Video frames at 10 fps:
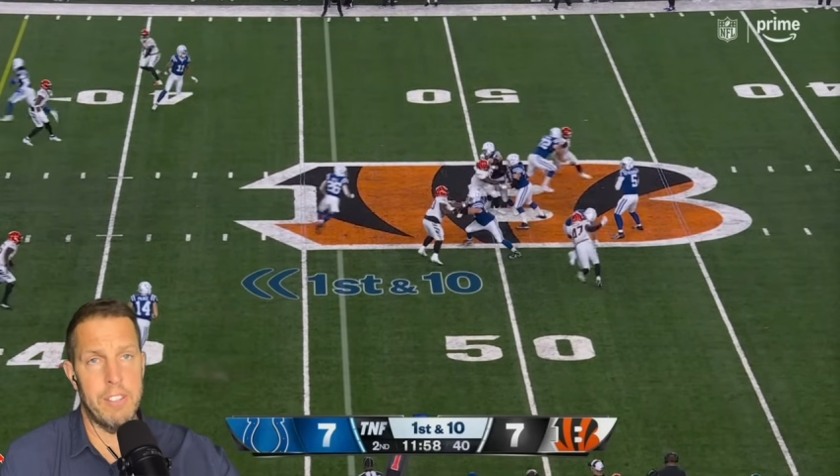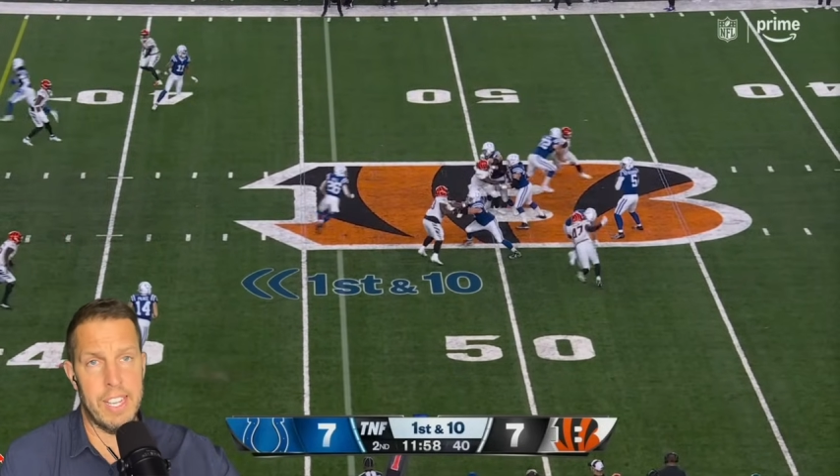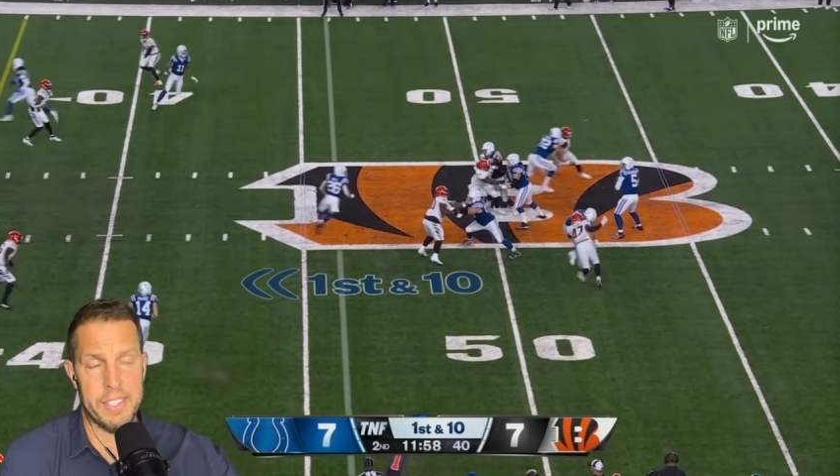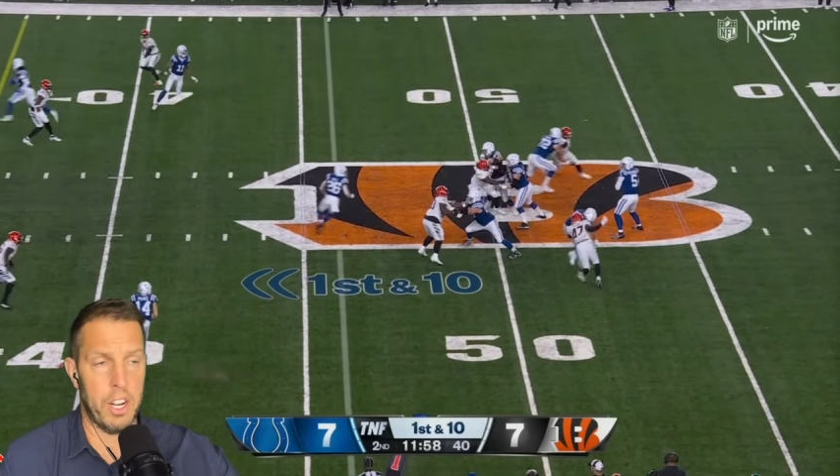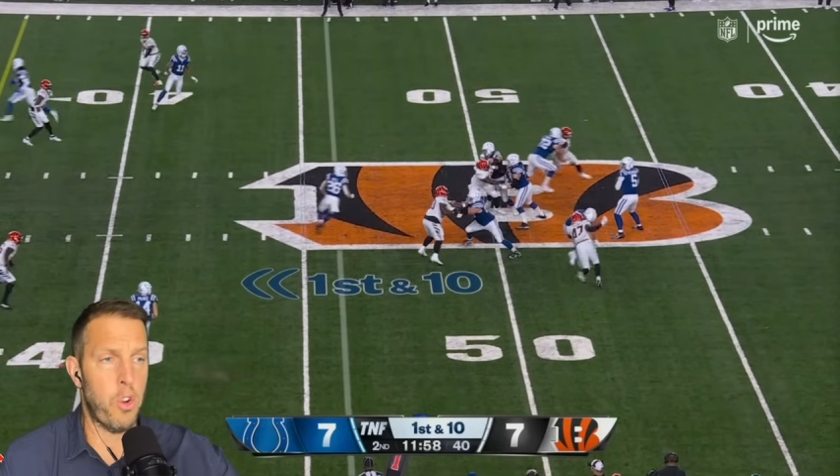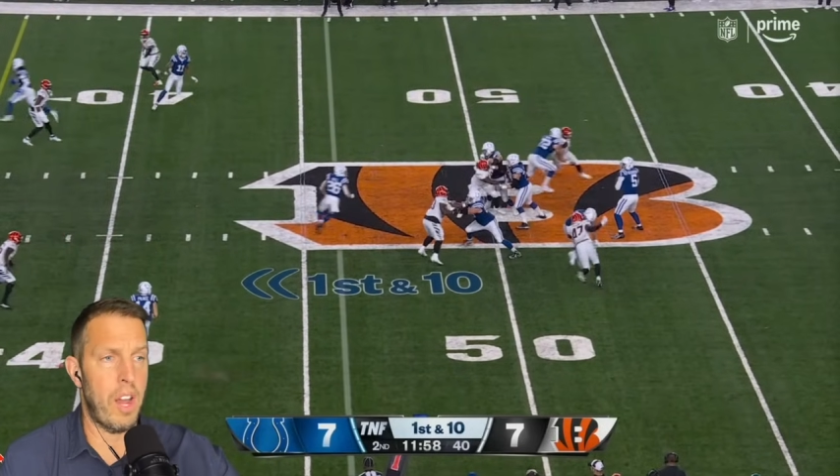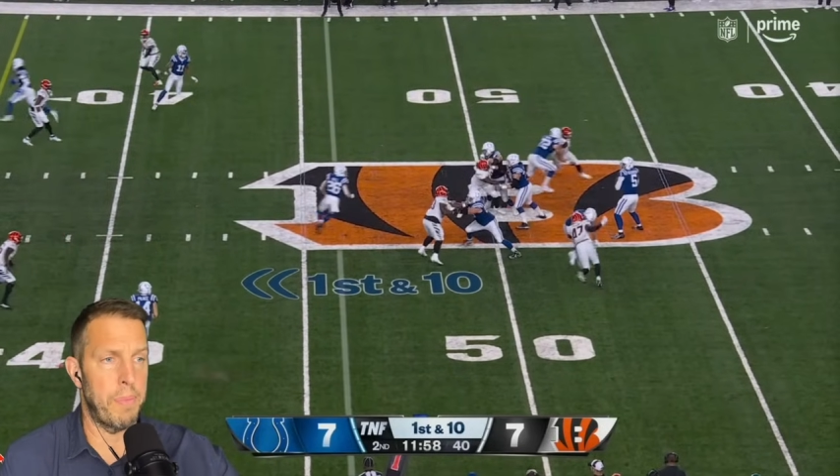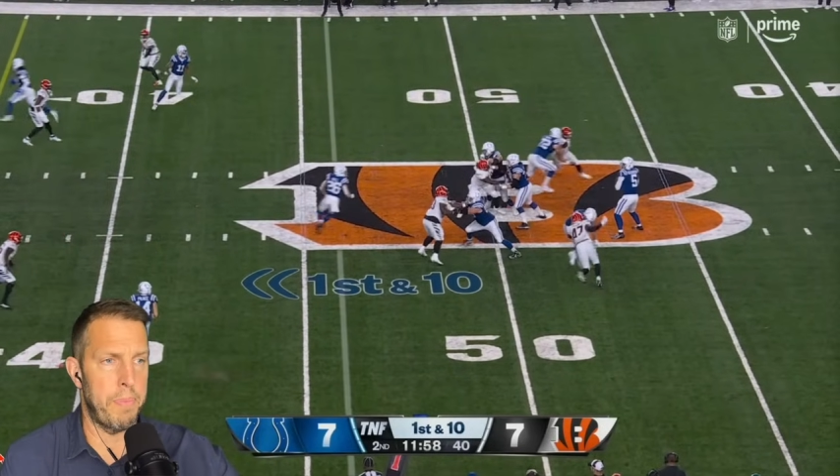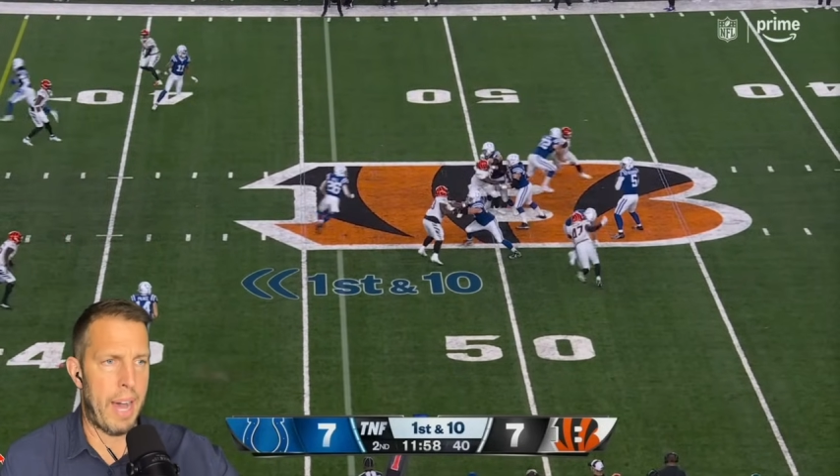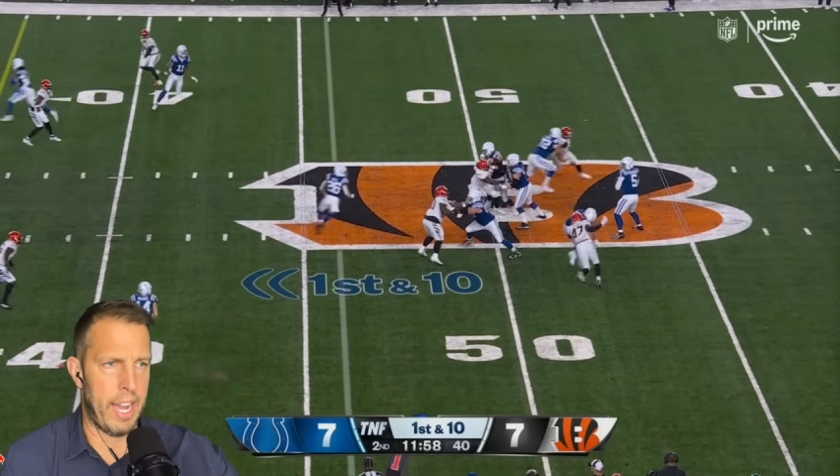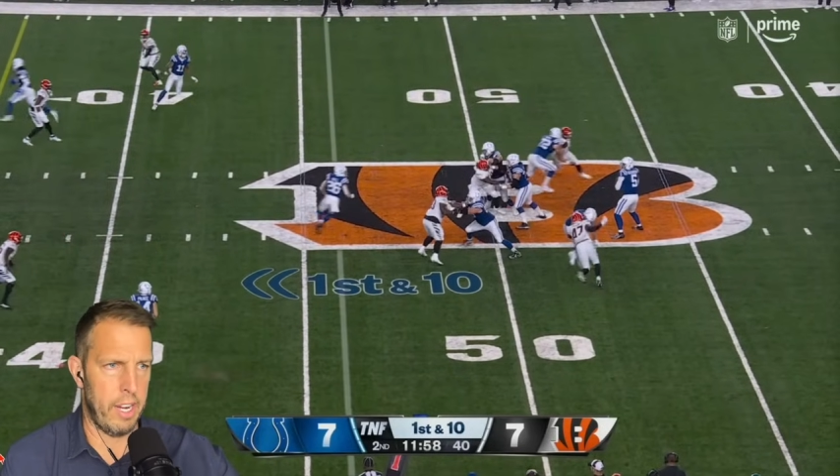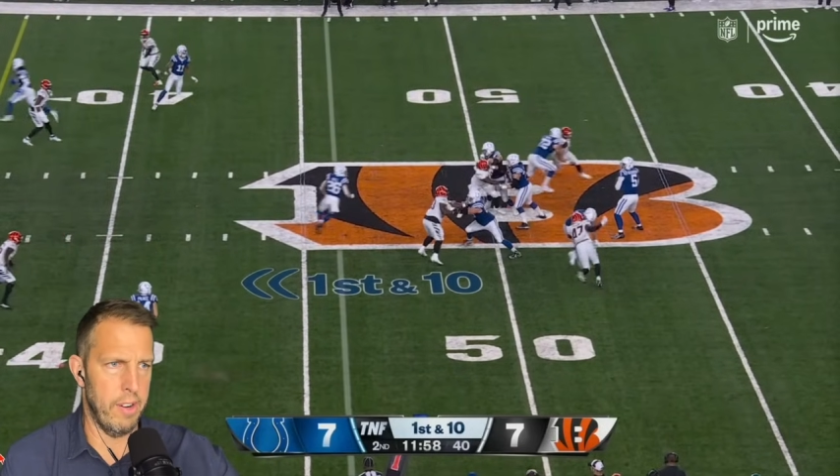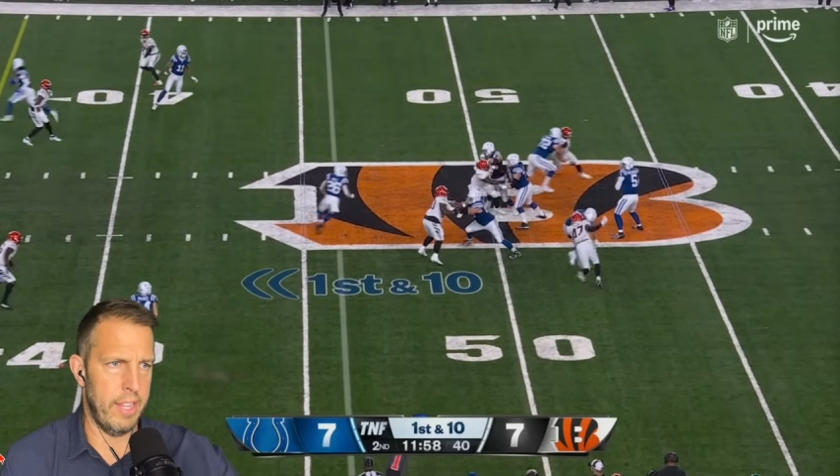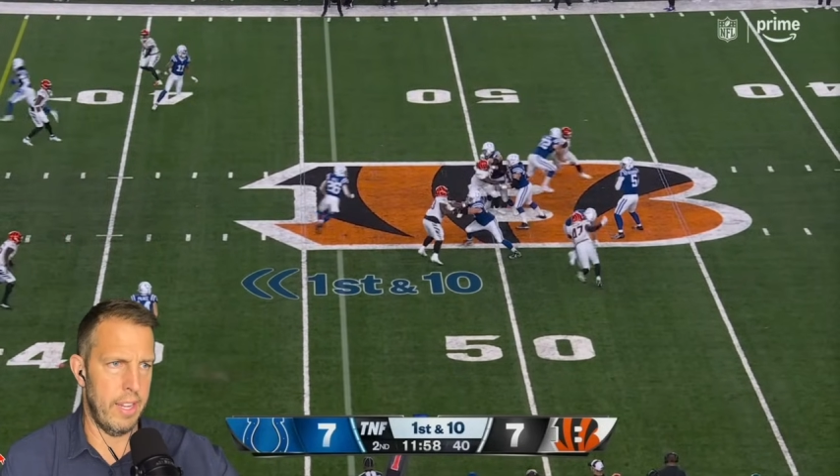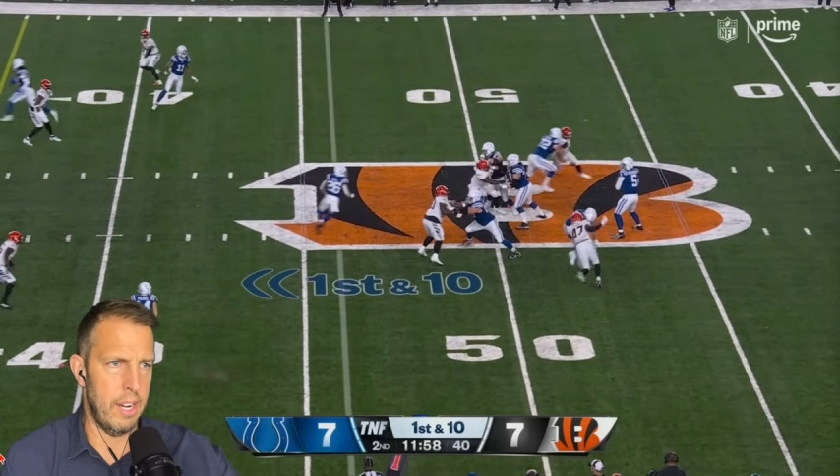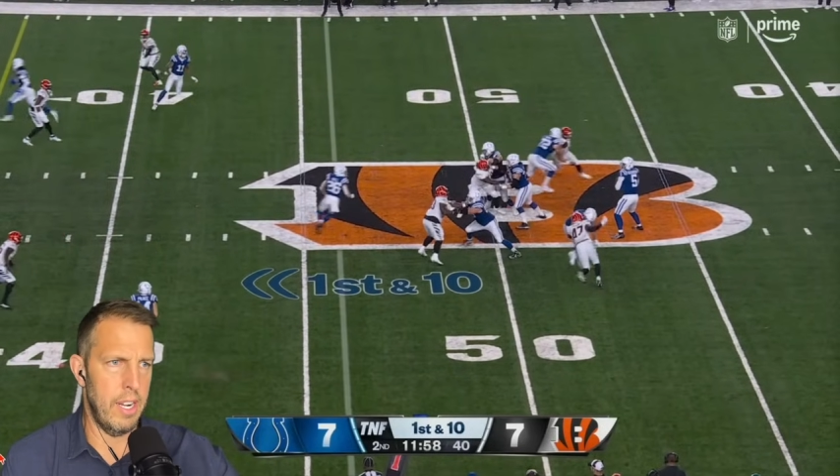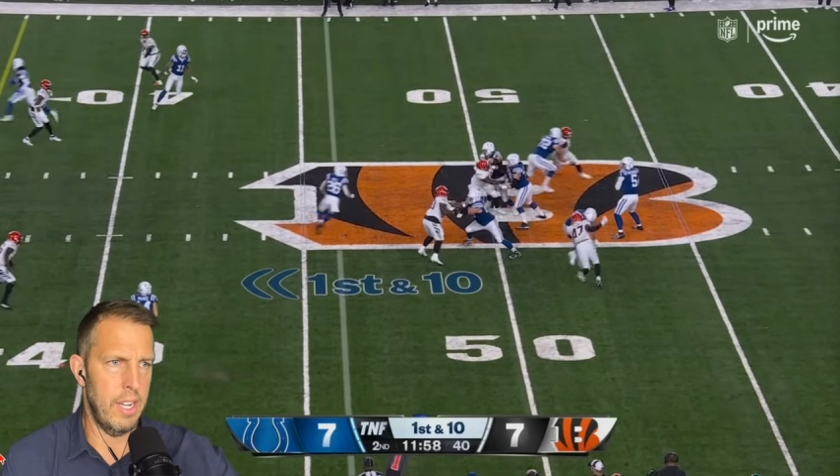that's an incredible pocket right there.